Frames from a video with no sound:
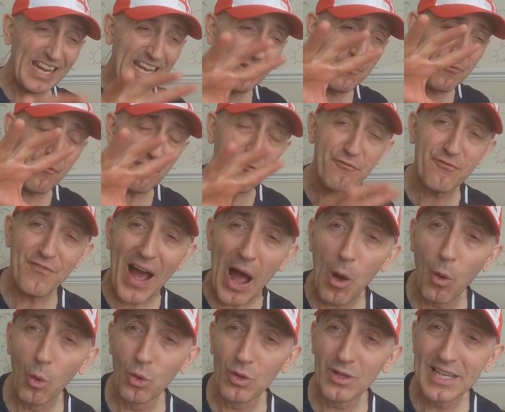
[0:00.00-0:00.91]
you he
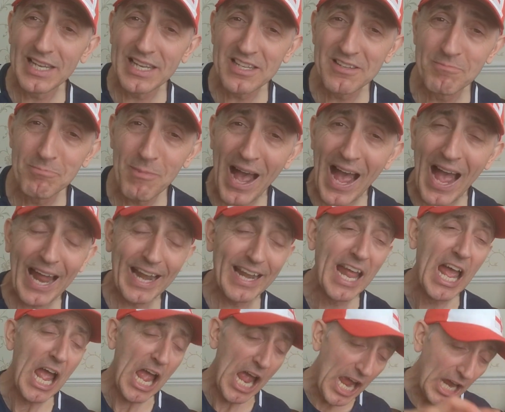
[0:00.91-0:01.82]
fouled his
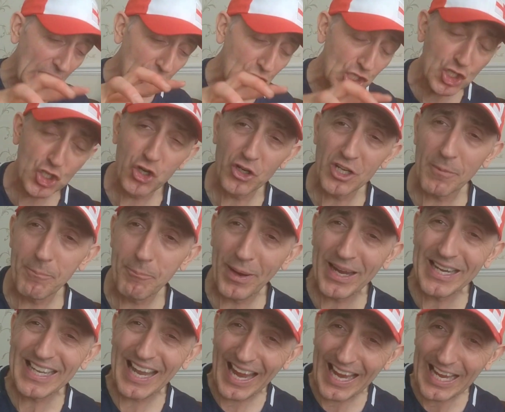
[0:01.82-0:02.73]
man. It should have
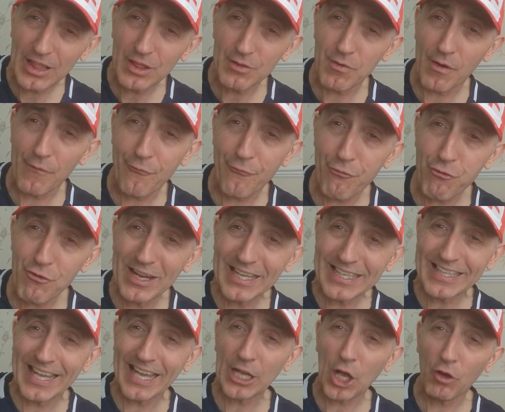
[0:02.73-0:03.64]
been either a
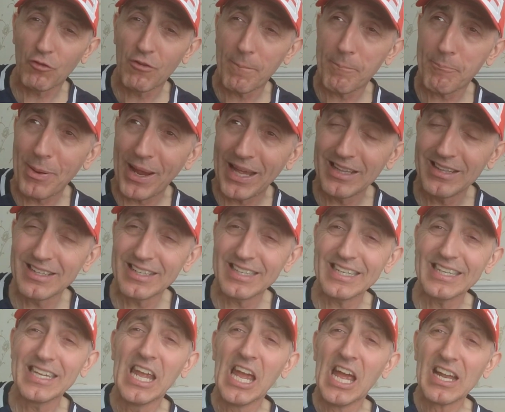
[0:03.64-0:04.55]
free kick or a
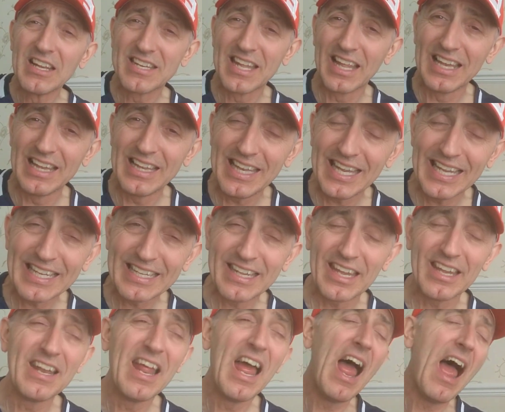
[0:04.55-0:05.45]
penalty to
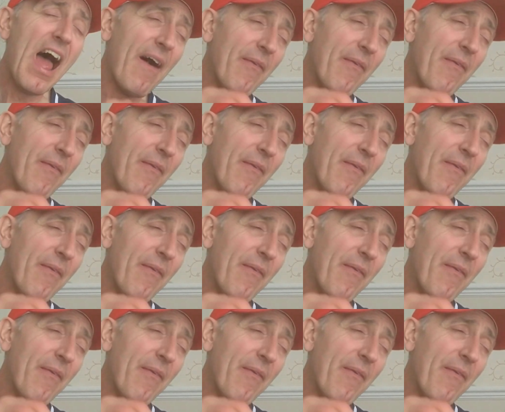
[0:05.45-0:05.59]
Lincoln.